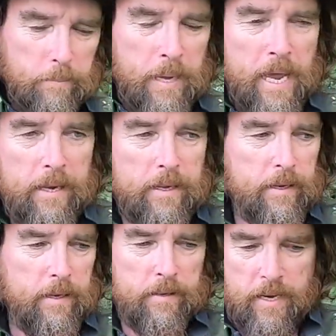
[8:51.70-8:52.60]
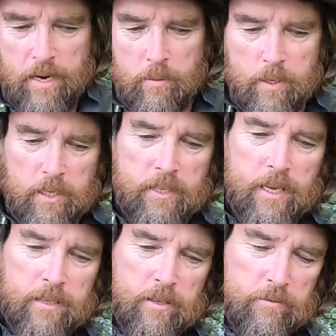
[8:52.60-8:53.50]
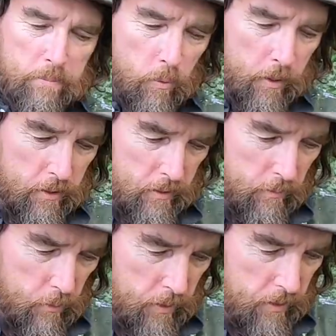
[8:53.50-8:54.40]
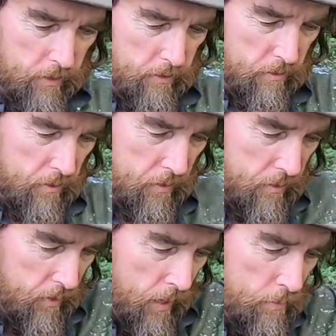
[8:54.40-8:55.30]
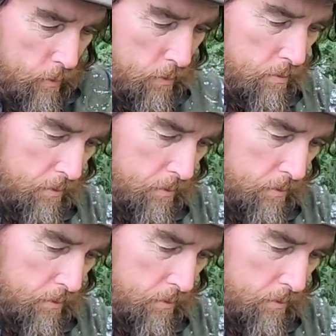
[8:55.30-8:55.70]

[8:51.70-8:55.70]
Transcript: back, and now we're going to take this point and we're going to double